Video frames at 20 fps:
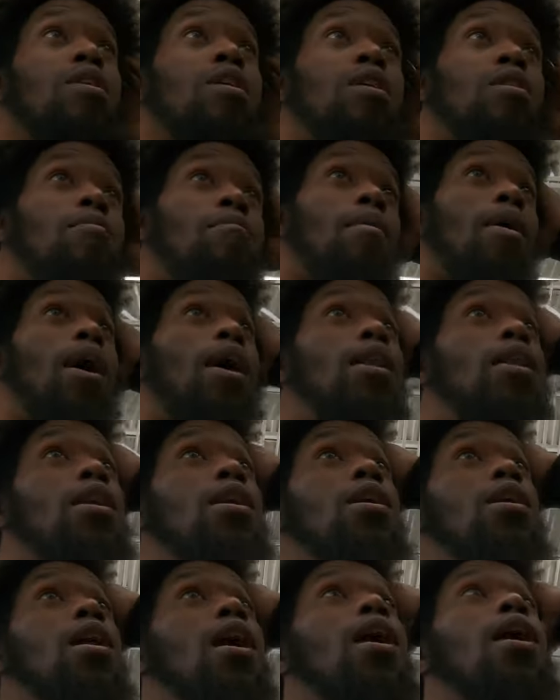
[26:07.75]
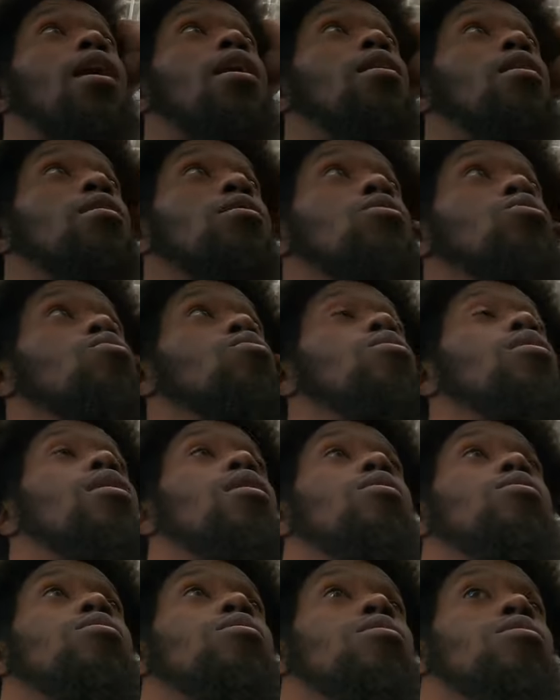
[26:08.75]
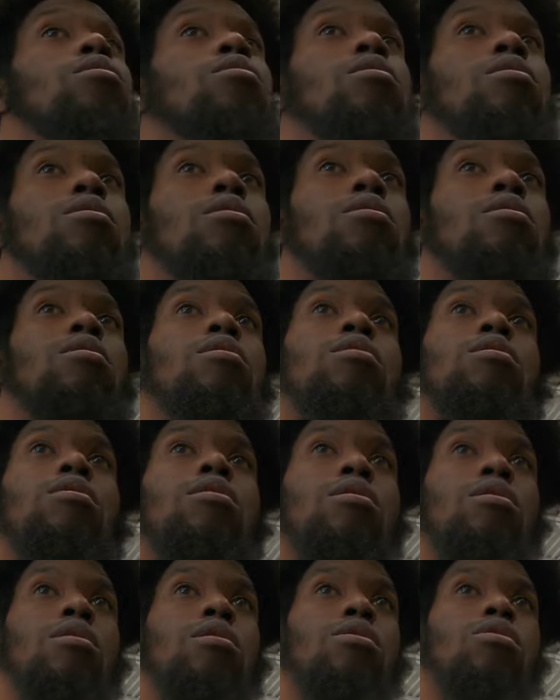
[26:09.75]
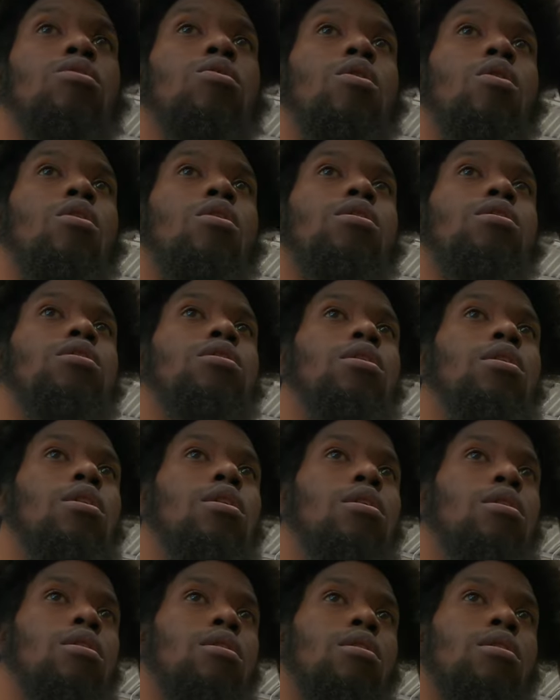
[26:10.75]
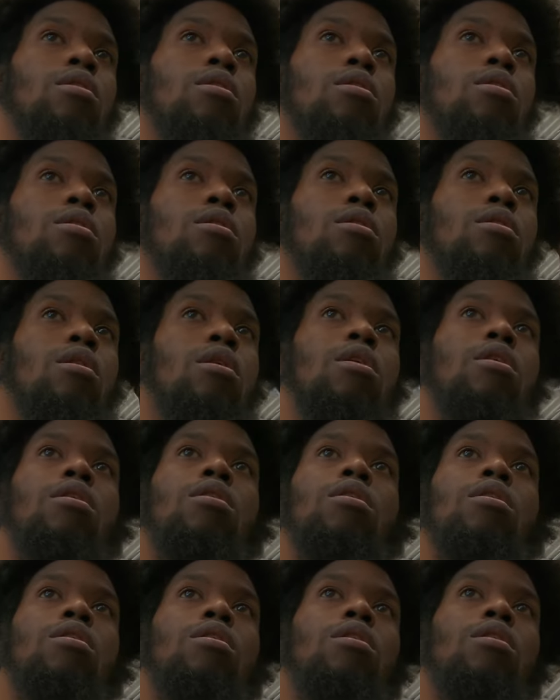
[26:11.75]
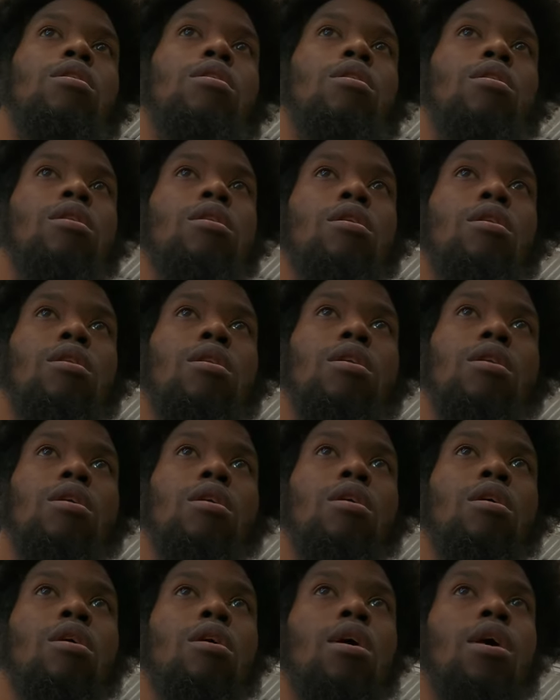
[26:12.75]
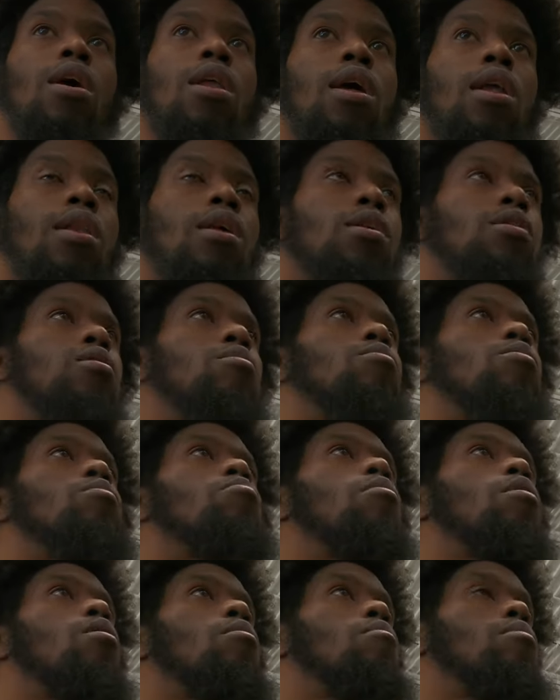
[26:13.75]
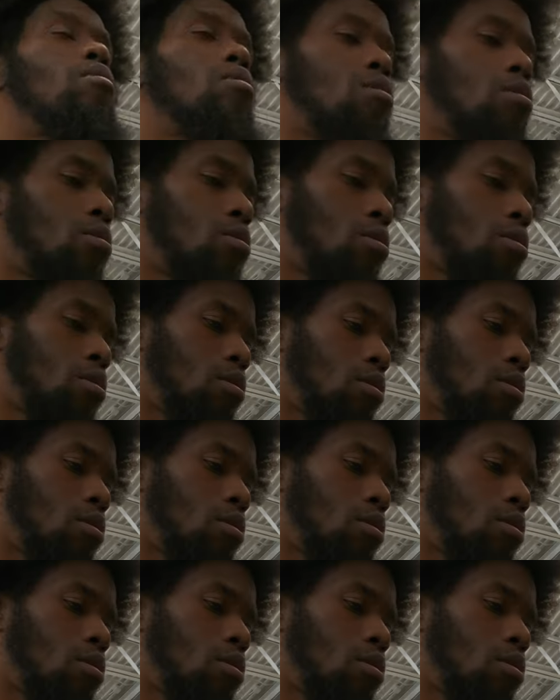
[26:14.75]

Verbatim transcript: Um, I need. I got a 2000 Toyota Sienna. All right. And I need some spark plugs.